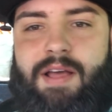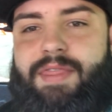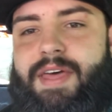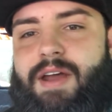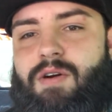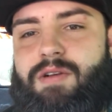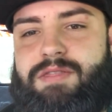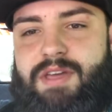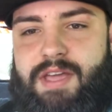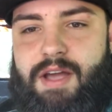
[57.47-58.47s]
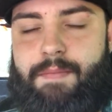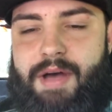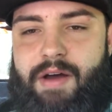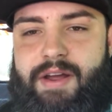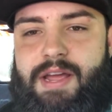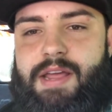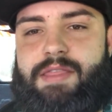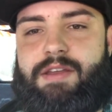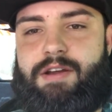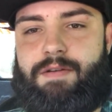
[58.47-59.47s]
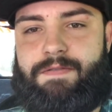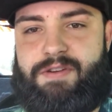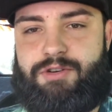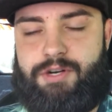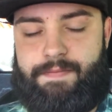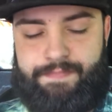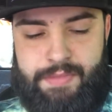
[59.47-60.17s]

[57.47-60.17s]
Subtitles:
that are thinking about it in the near future.